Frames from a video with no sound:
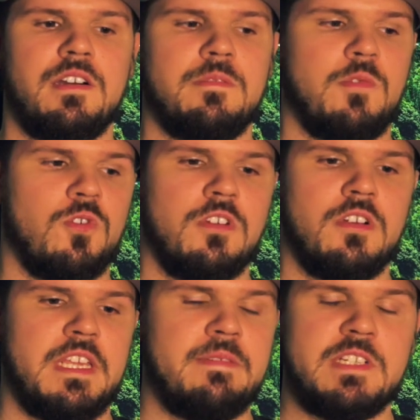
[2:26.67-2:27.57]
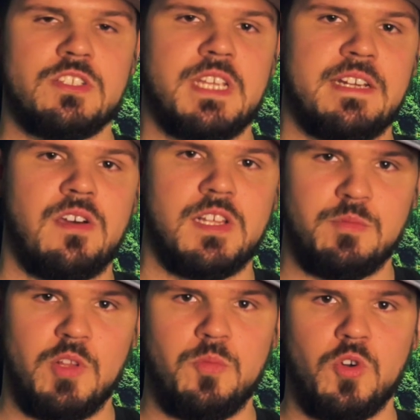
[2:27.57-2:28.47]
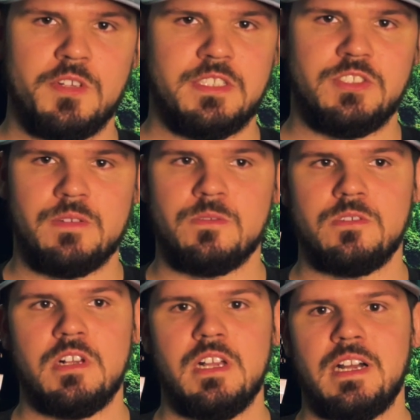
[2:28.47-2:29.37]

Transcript: Or even just like non-split boards in general.